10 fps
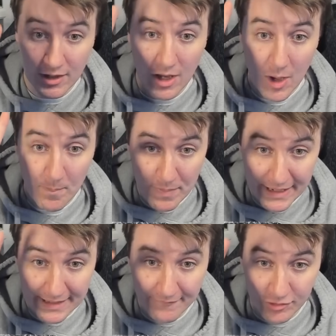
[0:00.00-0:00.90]
a big
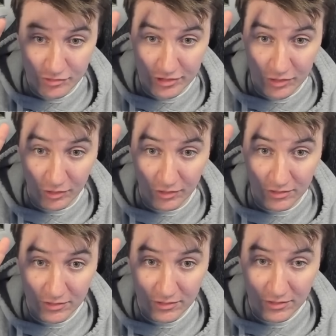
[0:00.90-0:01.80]
infantry corps,
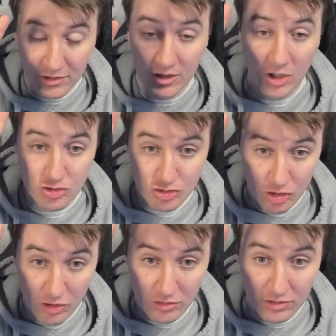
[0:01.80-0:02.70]
a
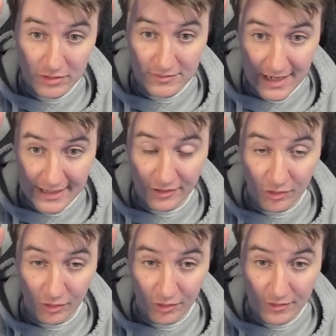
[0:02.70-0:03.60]
strong tank
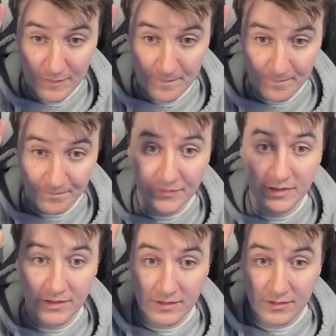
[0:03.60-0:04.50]
corps,
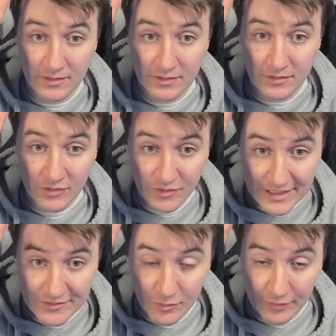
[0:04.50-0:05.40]

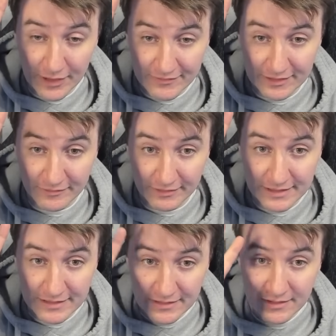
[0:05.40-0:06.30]
seasoned with
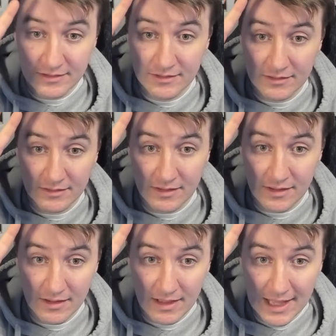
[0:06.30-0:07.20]
artillery,
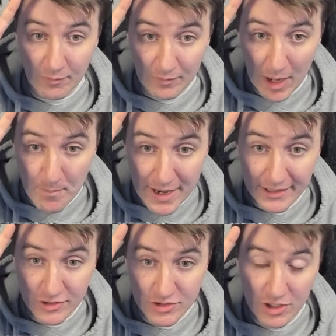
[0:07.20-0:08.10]
and a
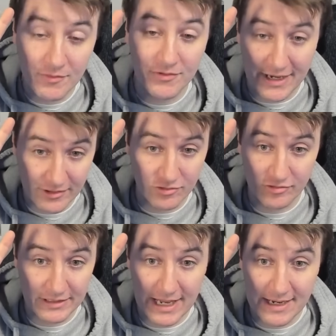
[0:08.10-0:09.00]
pinch of
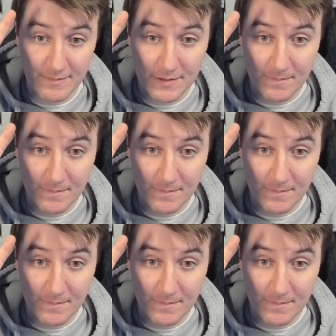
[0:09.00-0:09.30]
secondary game.